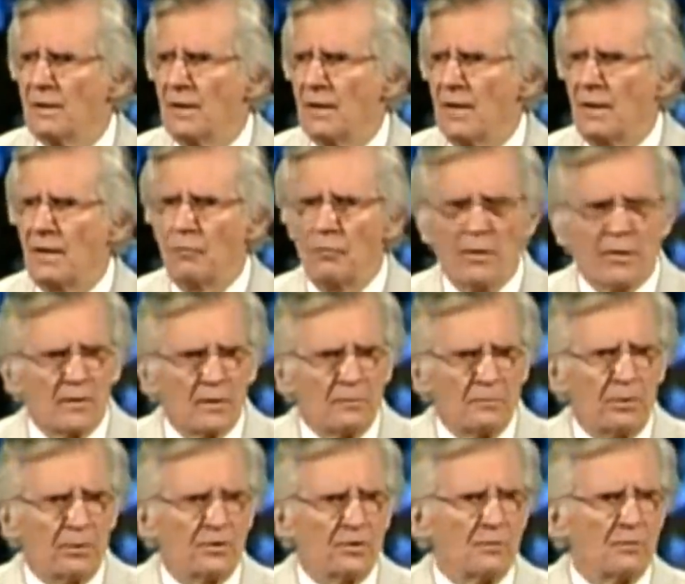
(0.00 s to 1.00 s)
uh, where to
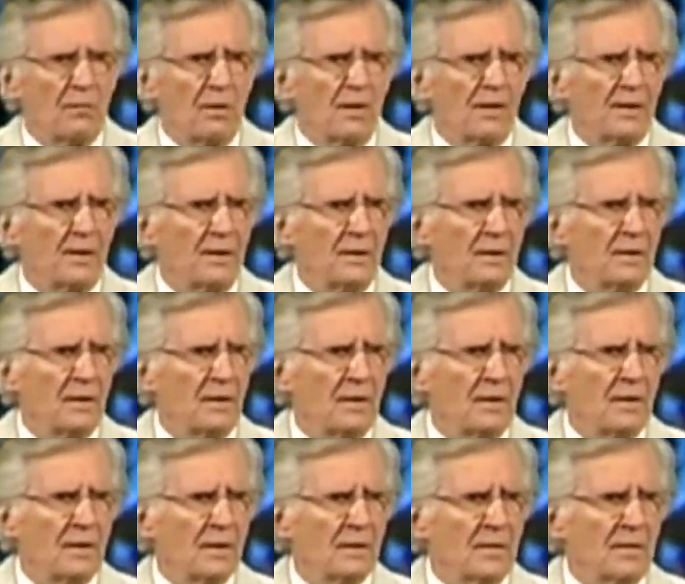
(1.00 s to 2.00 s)
put your money,
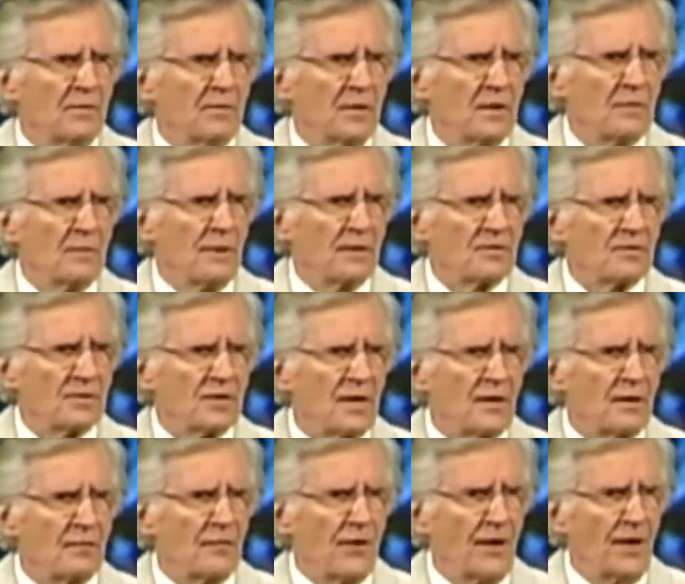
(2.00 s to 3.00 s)
nothing about
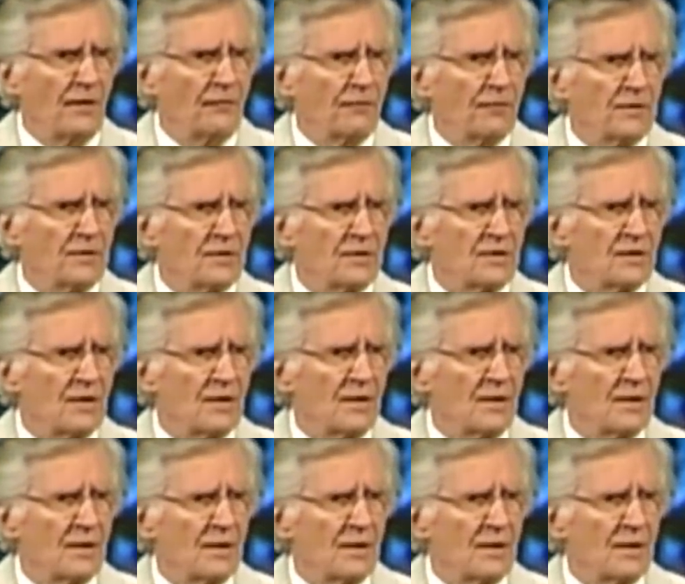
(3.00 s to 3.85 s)
safe havens.